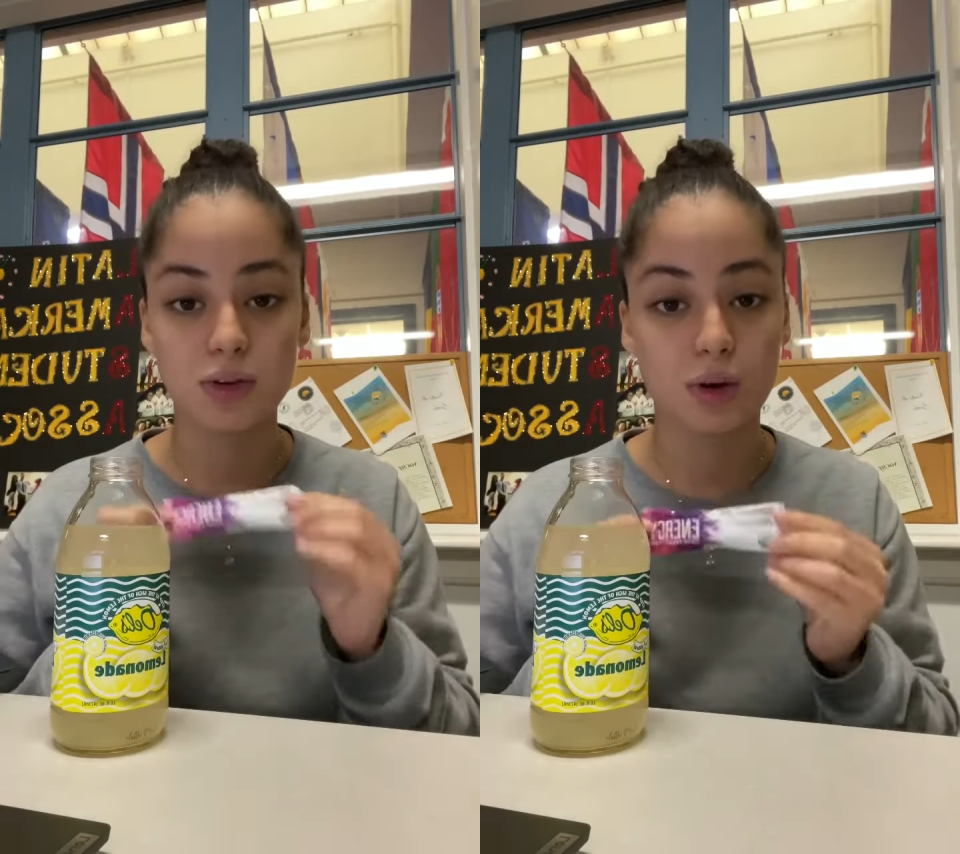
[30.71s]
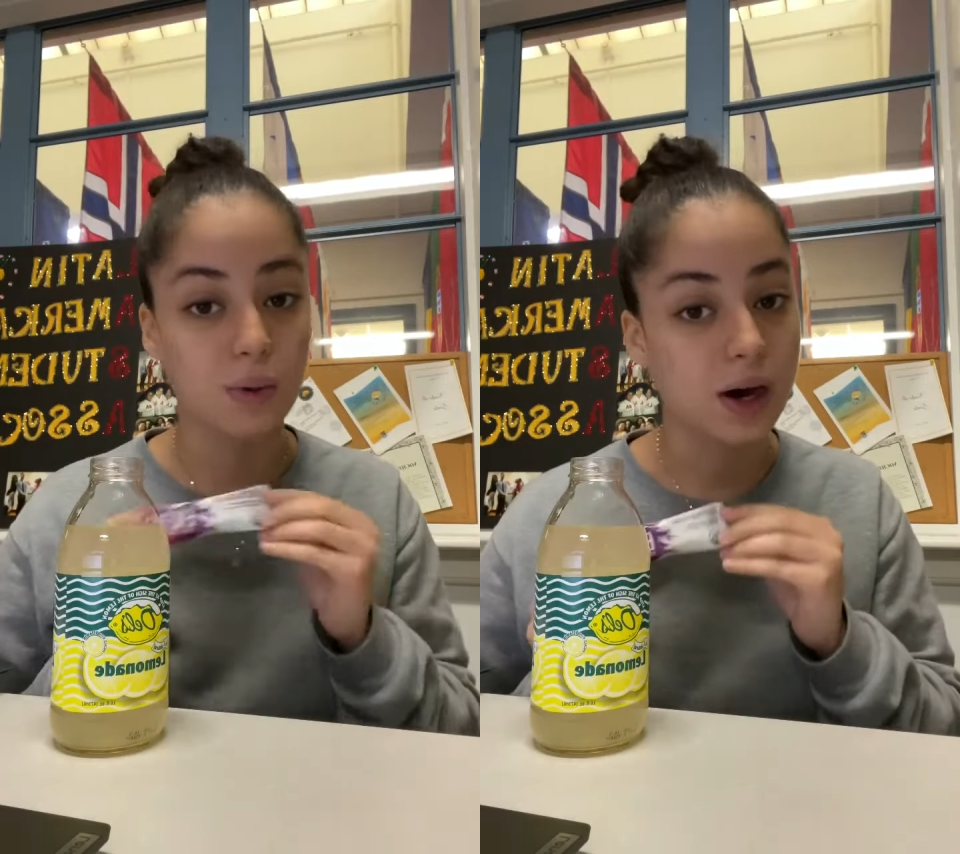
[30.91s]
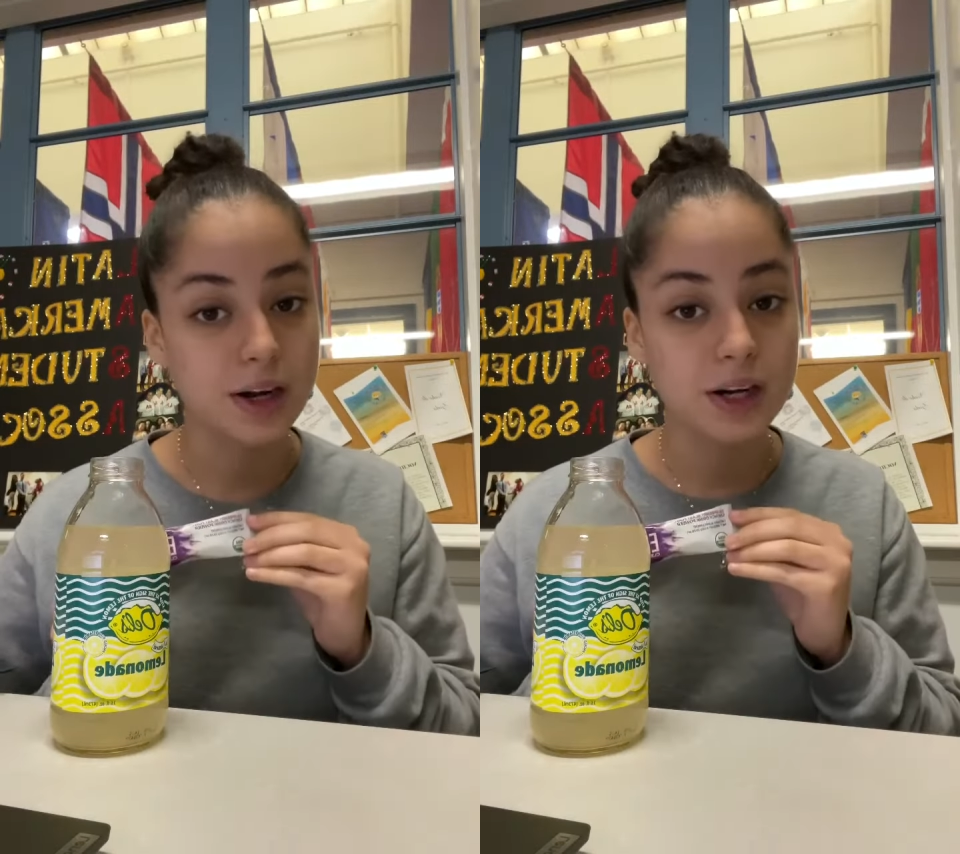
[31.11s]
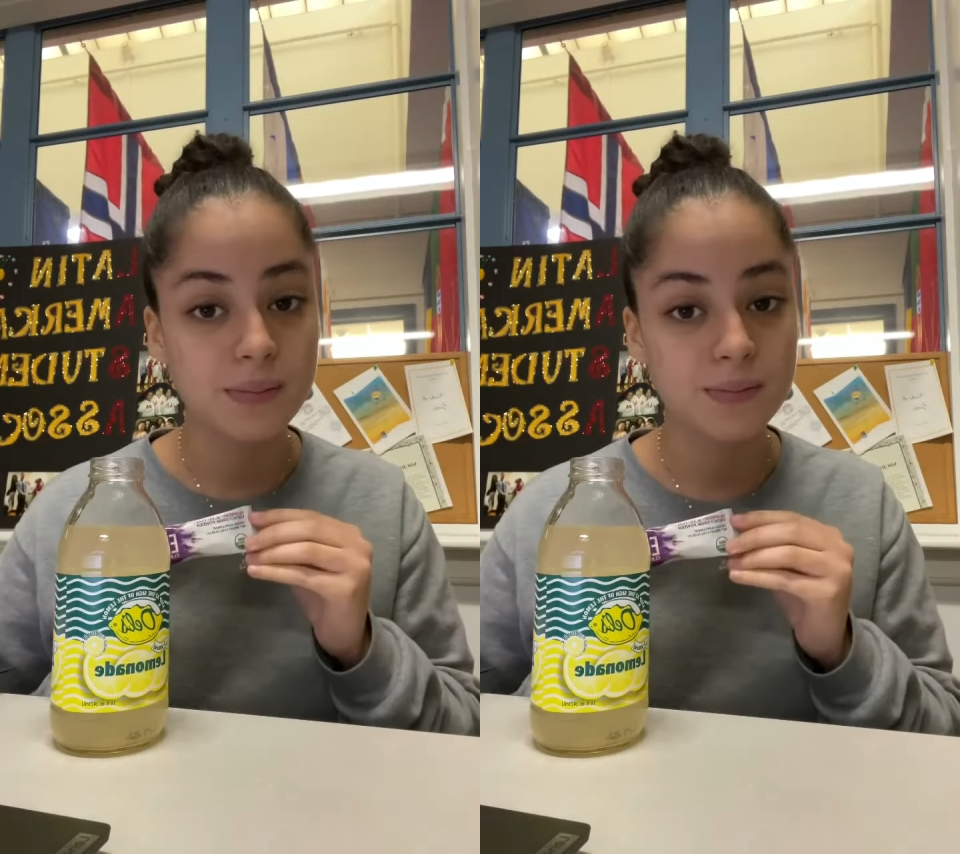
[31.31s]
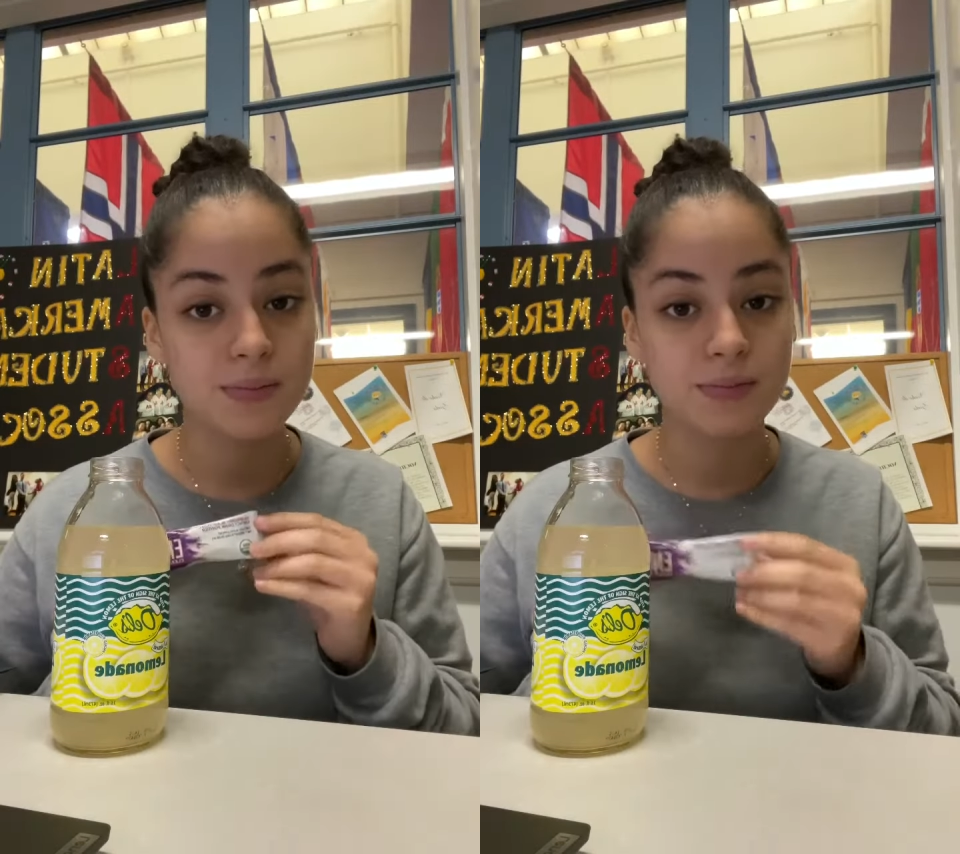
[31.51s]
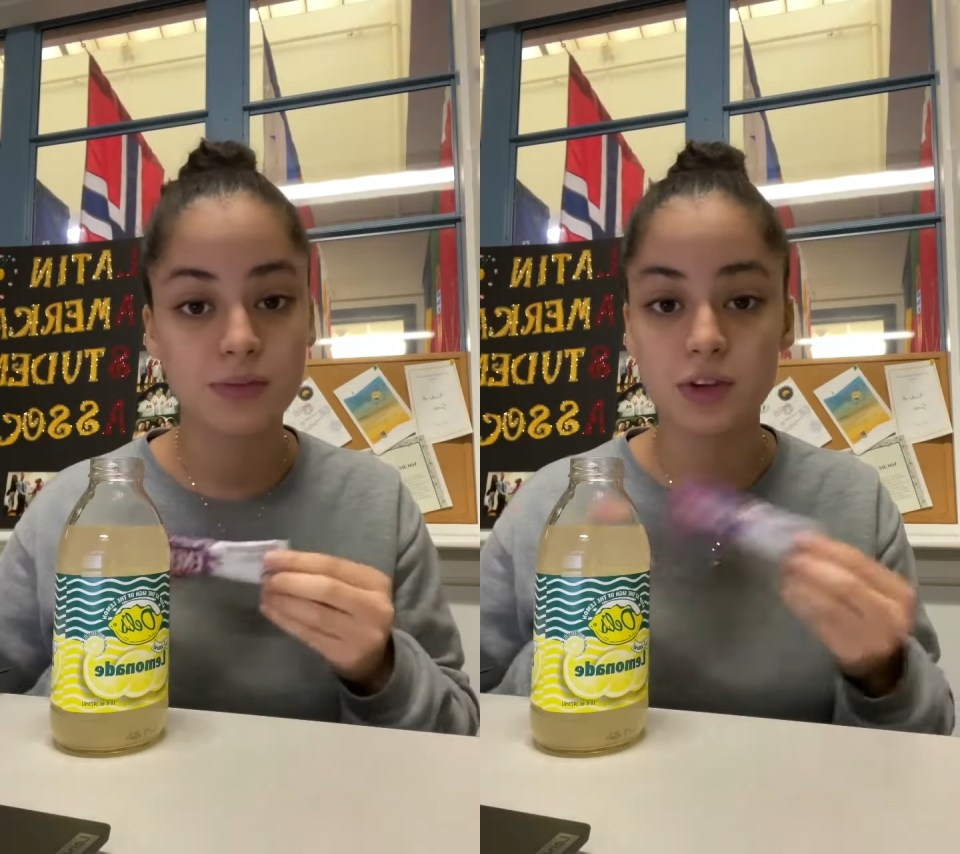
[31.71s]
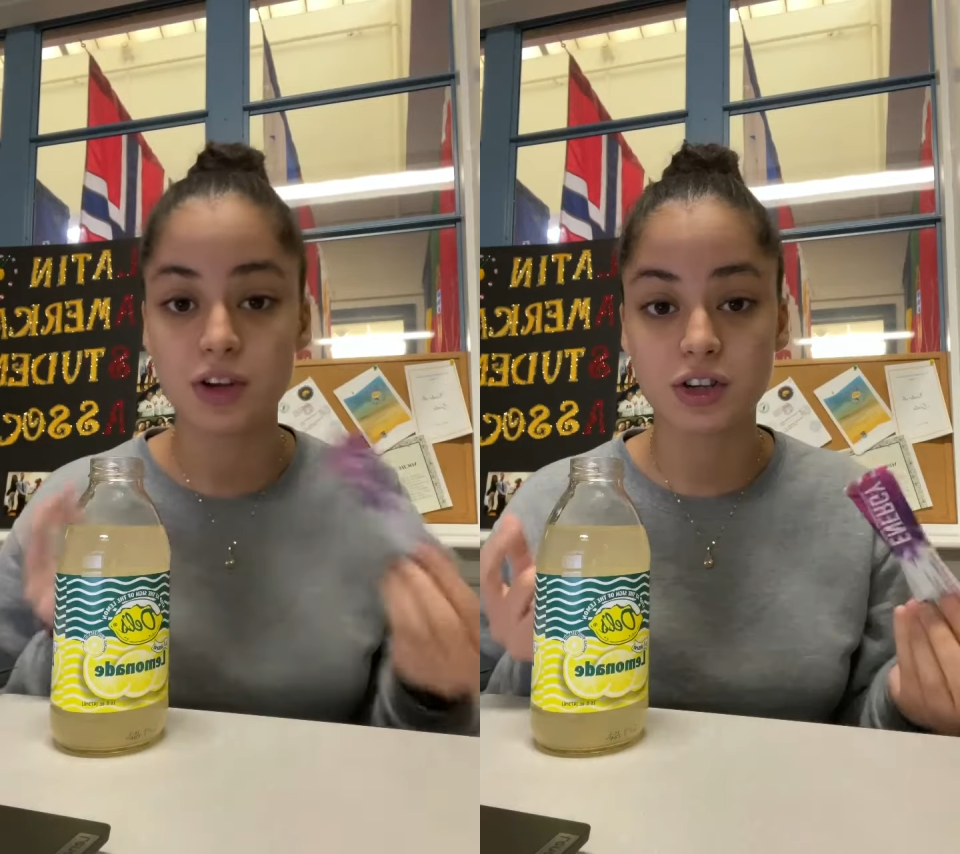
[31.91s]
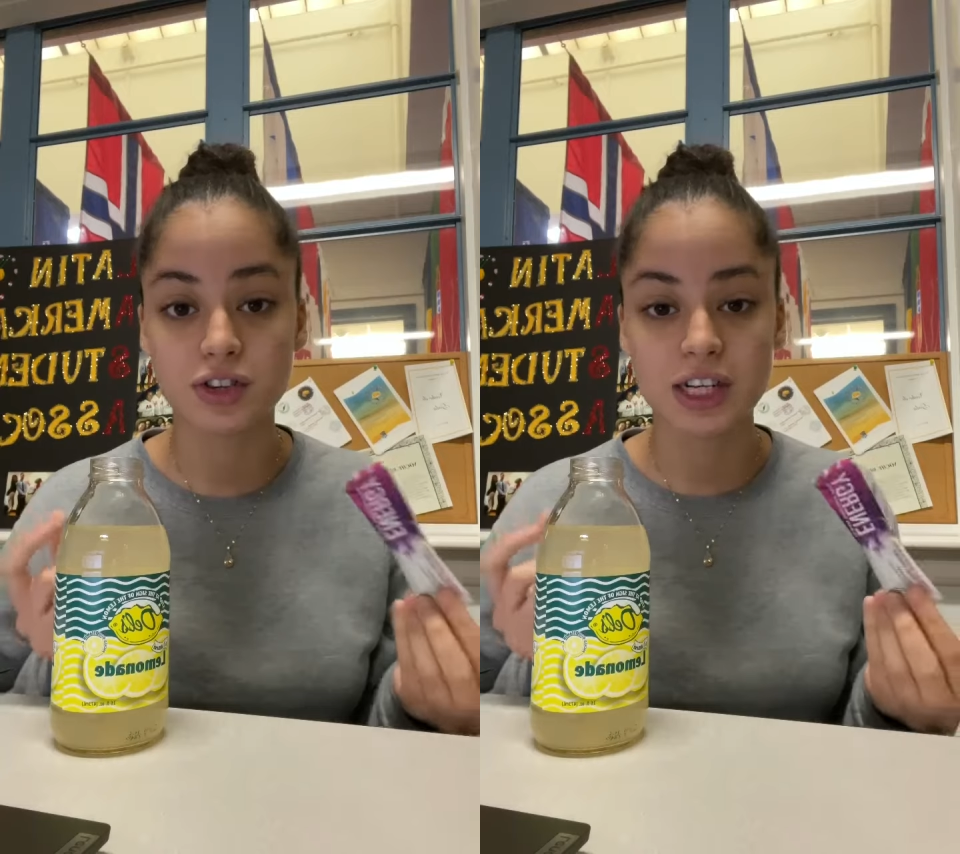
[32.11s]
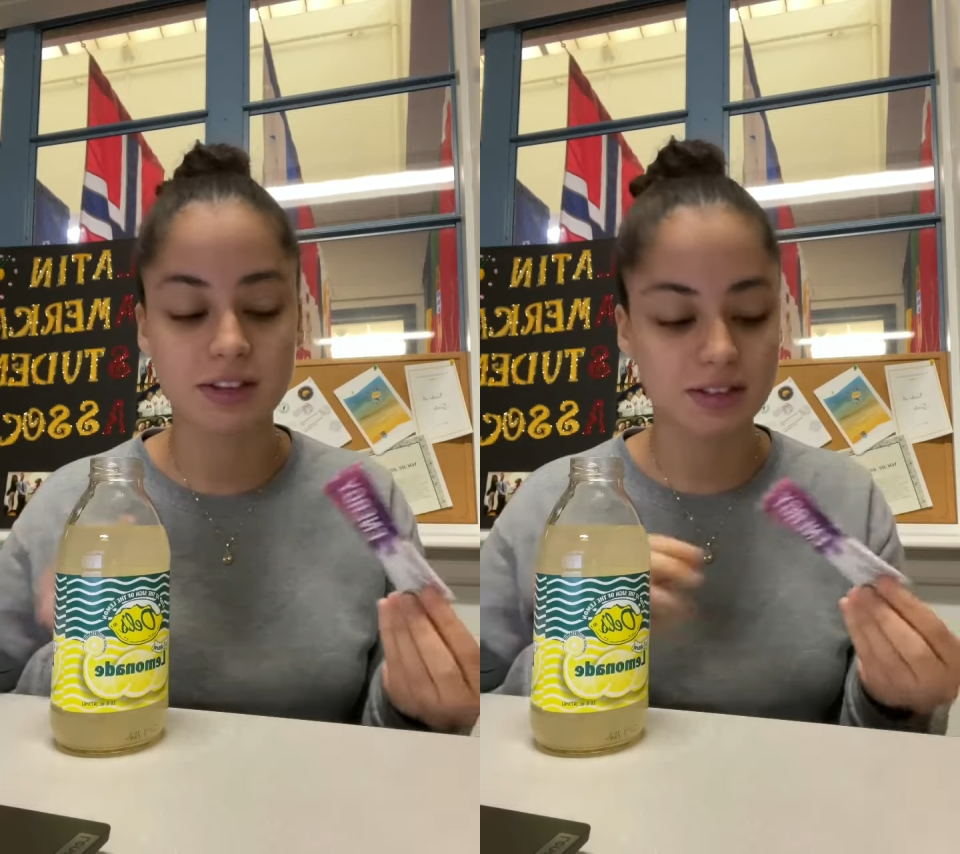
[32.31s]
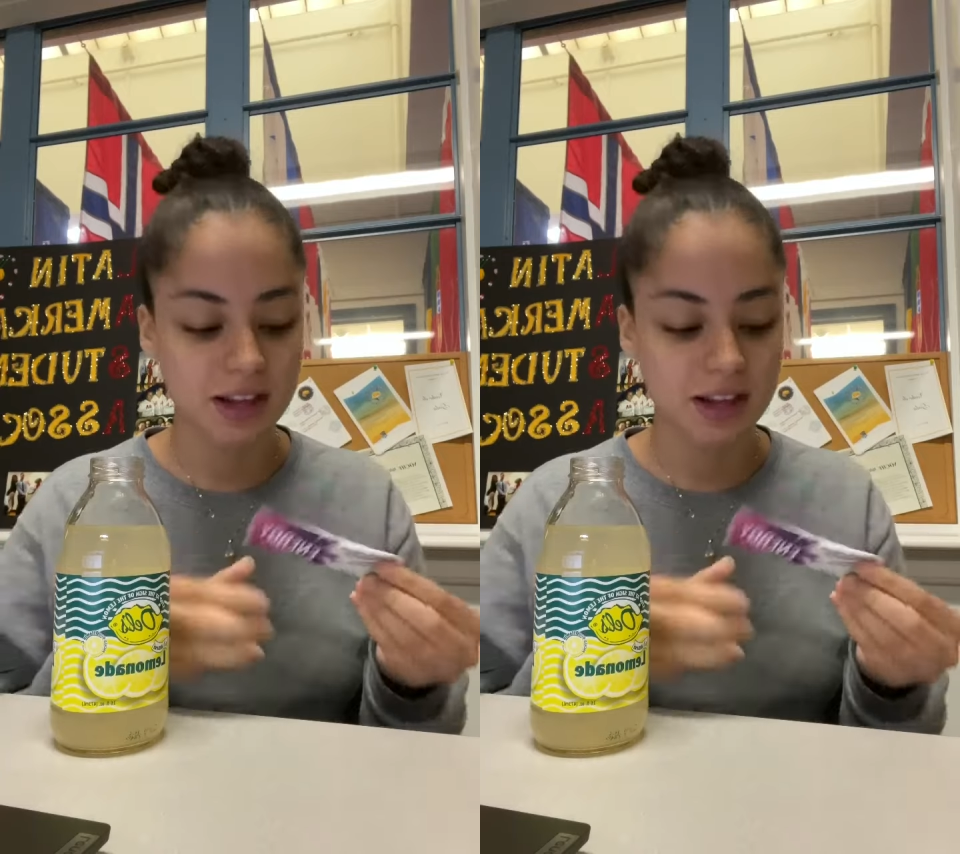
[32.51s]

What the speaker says: water, to your drinks.